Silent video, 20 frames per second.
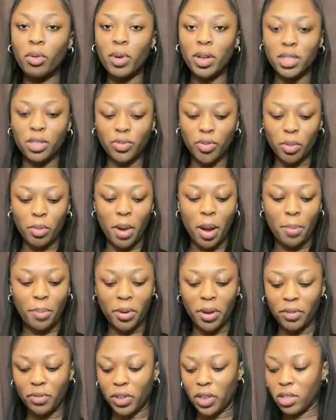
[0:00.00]
the ones from my
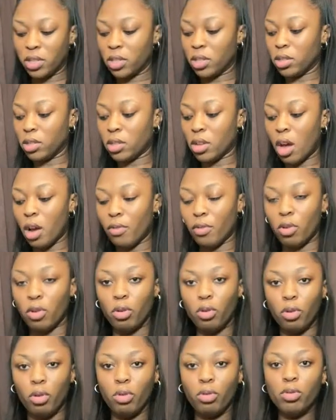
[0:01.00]
previous Zara
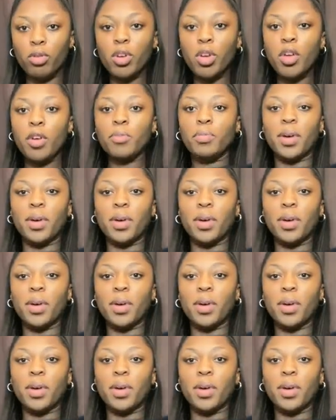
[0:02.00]
haul,